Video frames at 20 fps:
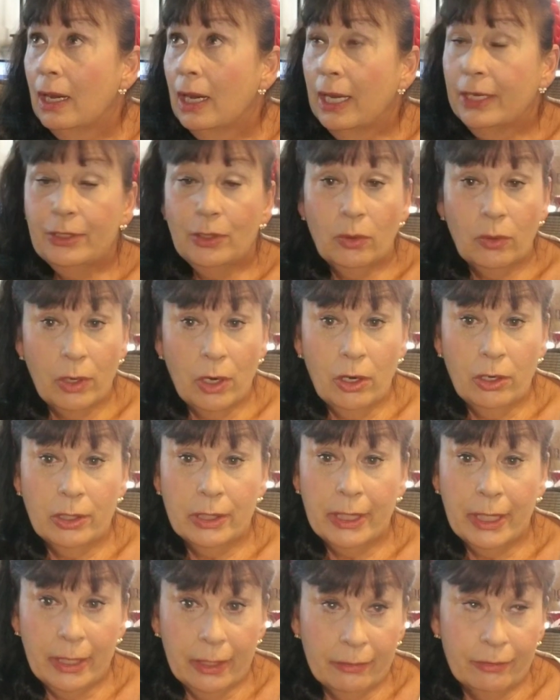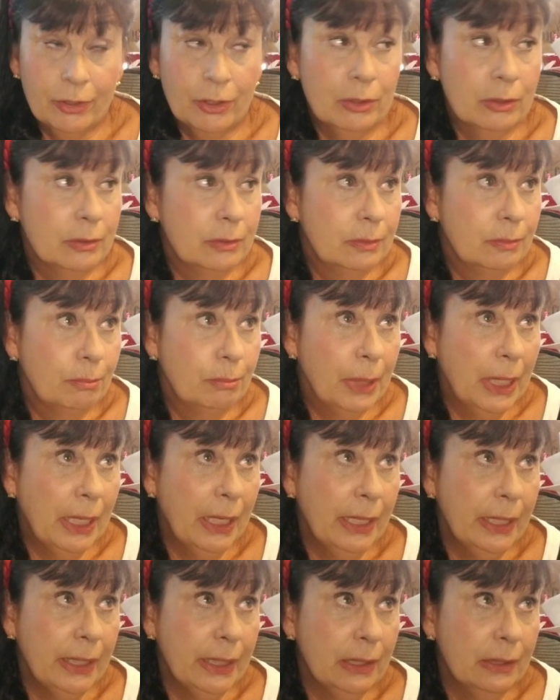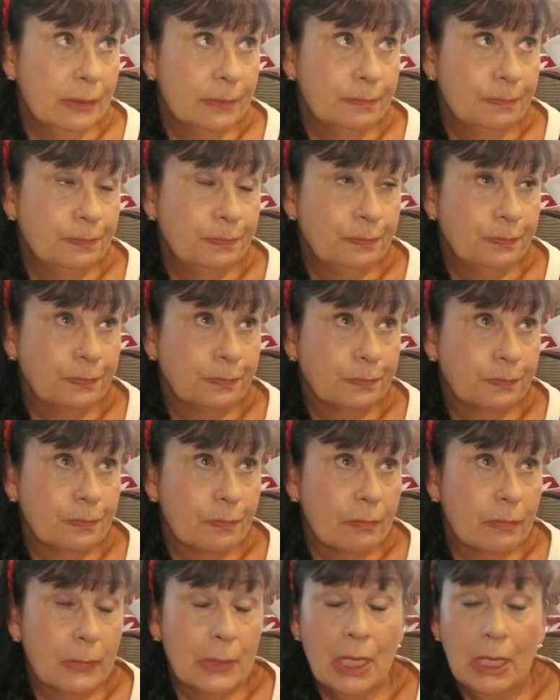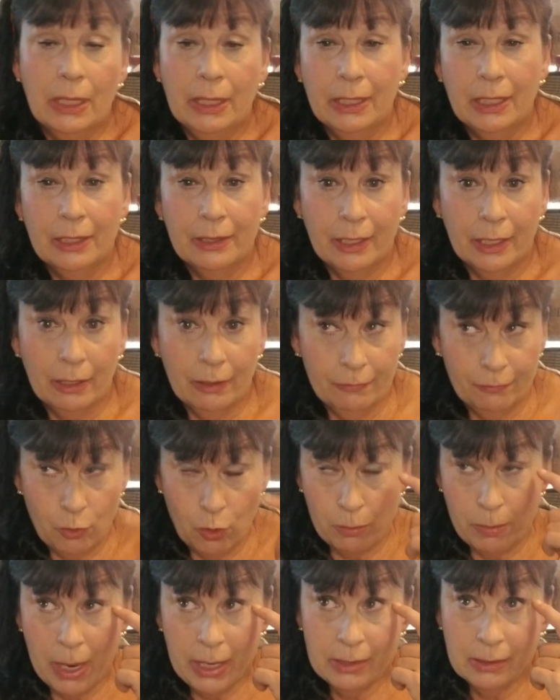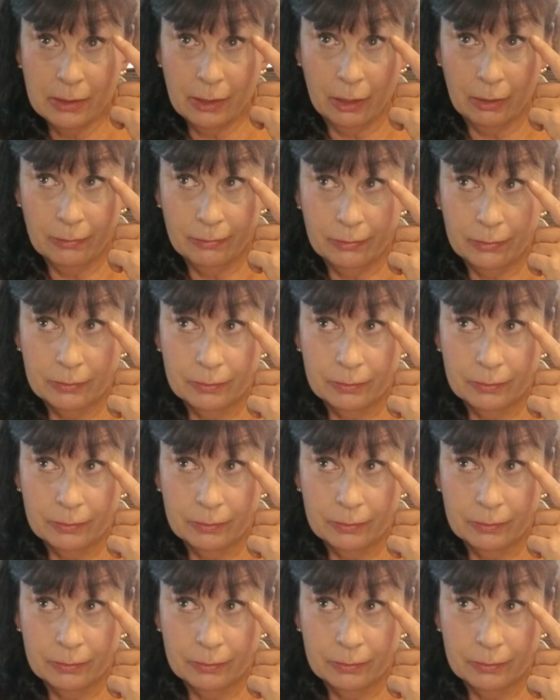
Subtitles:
I don't hardly ever buy anything for myself.